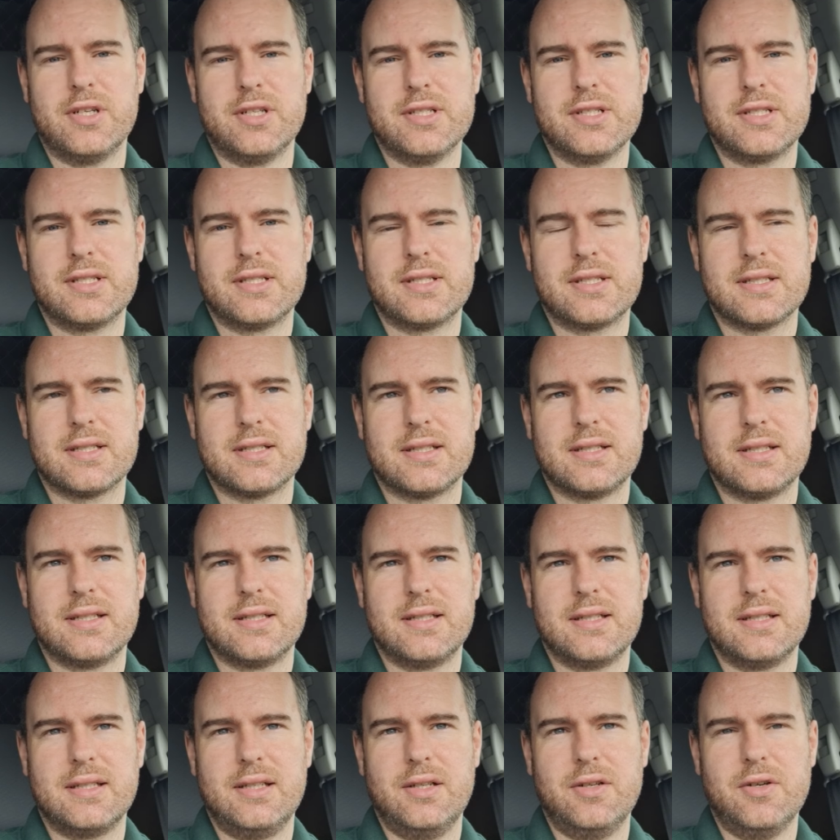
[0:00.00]
us,
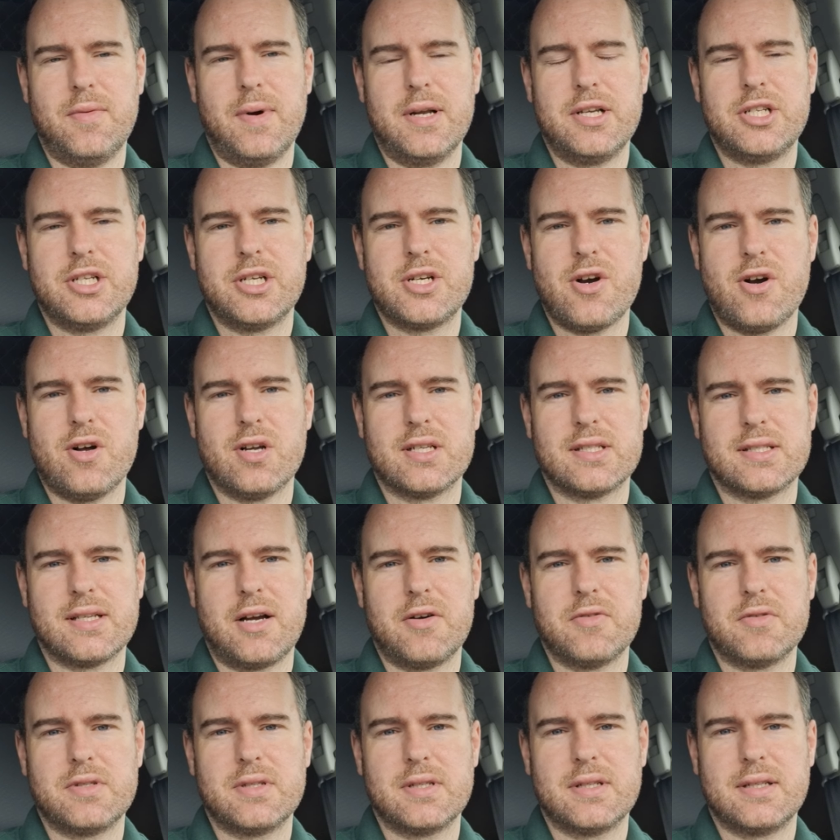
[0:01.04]
when she called us
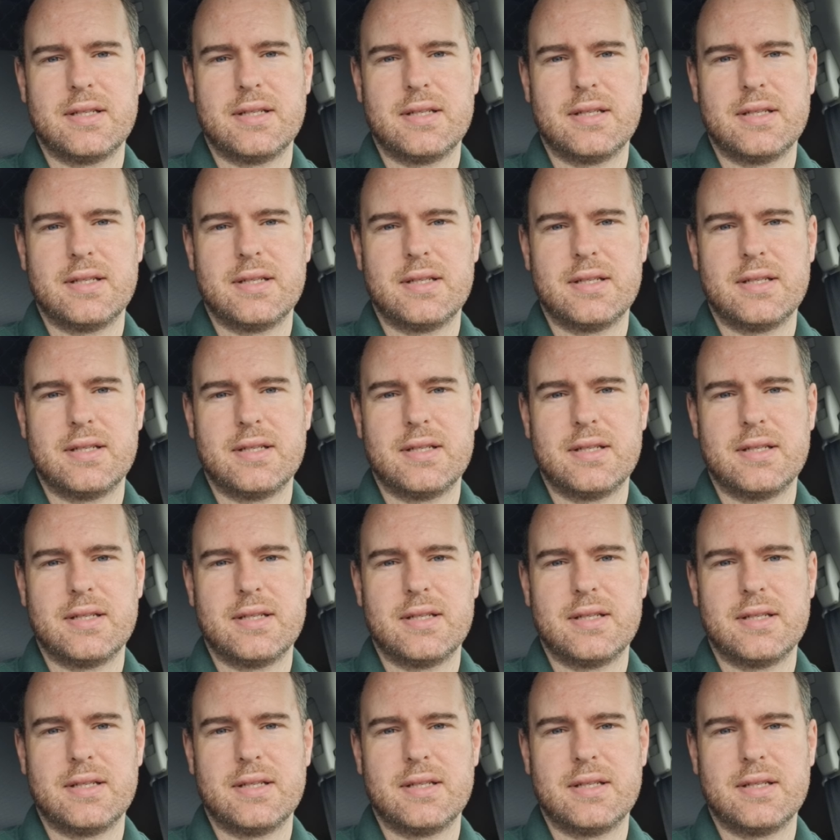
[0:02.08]
out,